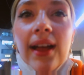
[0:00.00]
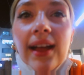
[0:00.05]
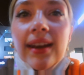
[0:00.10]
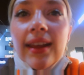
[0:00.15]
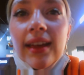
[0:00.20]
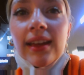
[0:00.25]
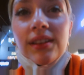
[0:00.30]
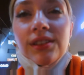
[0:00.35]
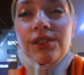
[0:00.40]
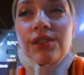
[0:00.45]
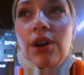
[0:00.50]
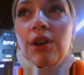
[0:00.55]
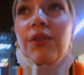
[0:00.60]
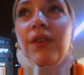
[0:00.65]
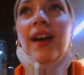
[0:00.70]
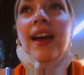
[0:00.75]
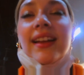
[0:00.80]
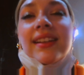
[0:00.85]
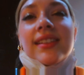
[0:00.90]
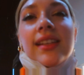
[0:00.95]
Anna and Soph
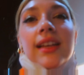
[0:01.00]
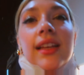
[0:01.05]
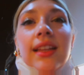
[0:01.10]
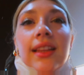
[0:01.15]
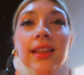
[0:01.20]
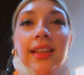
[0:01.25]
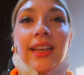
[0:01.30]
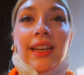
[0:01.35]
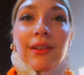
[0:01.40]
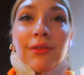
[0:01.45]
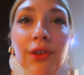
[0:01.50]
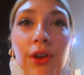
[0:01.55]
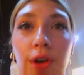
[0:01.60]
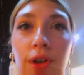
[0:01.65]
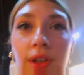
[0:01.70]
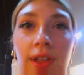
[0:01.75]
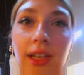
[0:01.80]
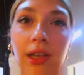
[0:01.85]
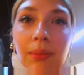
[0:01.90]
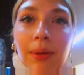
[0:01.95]
had to leave
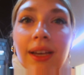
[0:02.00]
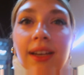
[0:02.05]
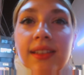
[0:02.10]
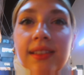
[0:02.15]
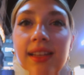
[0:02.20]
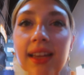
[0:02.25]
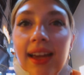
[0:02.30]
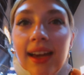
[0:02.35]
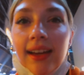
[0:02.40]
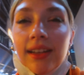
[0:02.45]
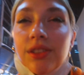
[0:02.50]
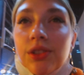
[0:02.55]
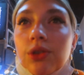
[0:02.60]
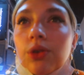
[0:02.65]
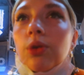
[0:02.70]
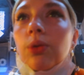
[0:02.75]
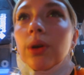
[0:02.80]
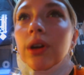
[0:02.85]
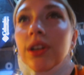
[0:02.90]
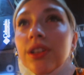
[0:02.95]
early because they had
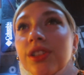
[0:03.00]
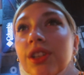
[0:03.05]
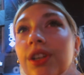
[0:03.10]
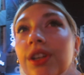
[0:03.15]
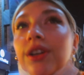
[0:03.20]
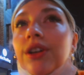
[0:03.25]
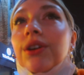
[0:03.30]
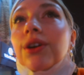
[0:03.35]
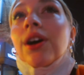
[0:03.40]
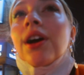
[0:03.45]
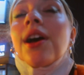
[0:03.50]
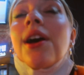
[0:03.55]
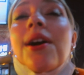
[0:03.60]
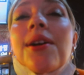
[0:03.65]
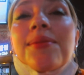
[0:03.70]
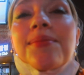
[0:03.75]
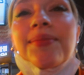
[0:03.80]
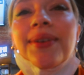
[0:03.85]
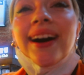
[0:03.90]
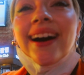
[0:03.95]
schoolwork to do,
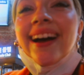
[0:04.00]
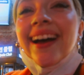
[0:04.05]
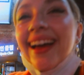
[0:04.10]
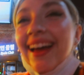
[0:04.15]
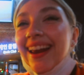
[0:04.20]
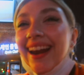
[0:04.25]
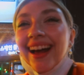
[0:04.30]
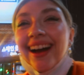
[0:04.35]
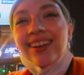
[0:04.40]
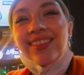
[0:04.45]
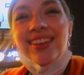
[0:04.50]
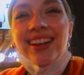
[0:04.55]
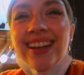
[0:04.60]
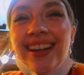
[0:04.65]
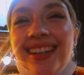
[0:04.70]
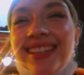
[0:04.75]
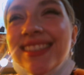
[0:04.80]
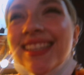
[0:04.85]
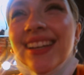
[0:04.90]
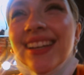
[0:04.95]
but oh my gosh,